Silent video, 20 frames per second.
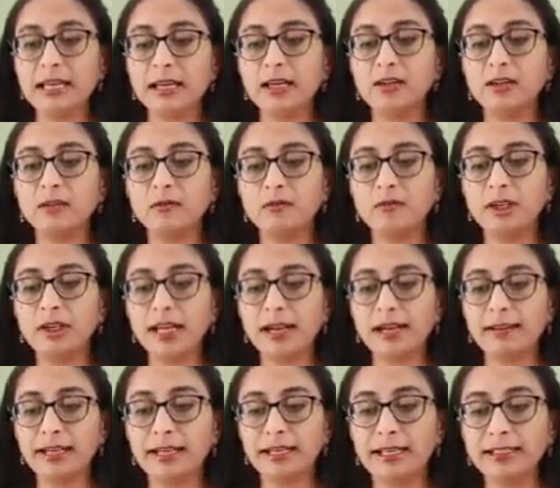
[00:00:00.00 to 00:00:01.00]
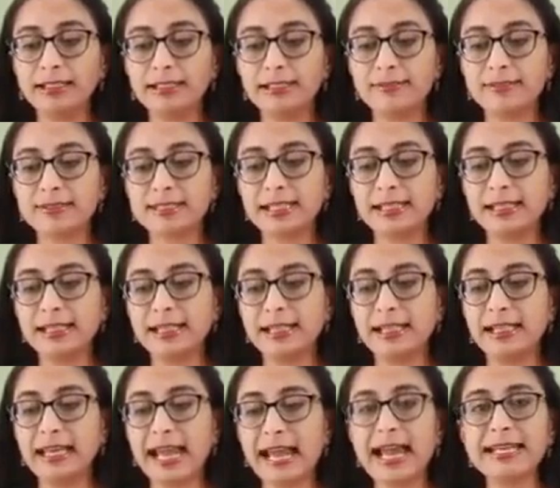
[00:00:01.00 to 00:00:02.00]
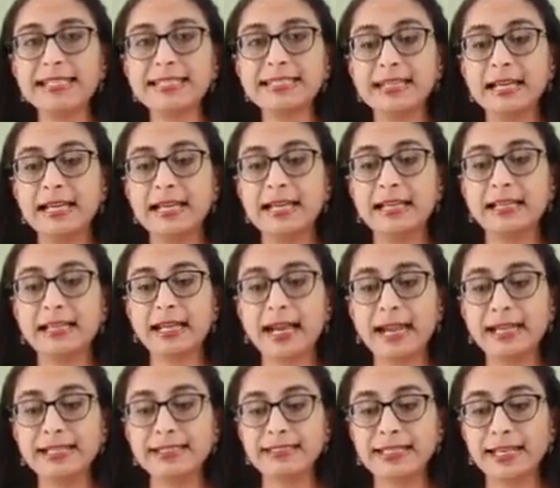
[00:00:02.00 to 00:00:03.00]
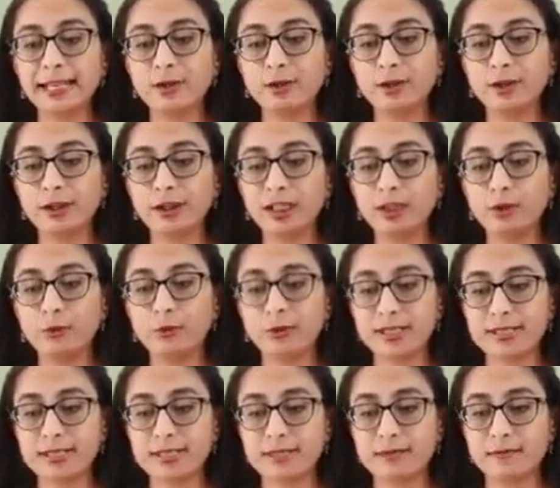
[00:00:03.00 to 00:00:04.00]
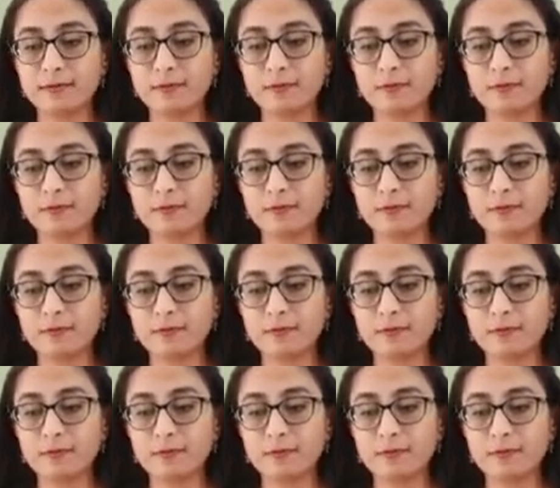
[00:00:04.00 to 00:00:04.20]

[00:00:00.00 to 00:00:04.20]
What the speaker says: we are getting the resultant as dizygotic twins.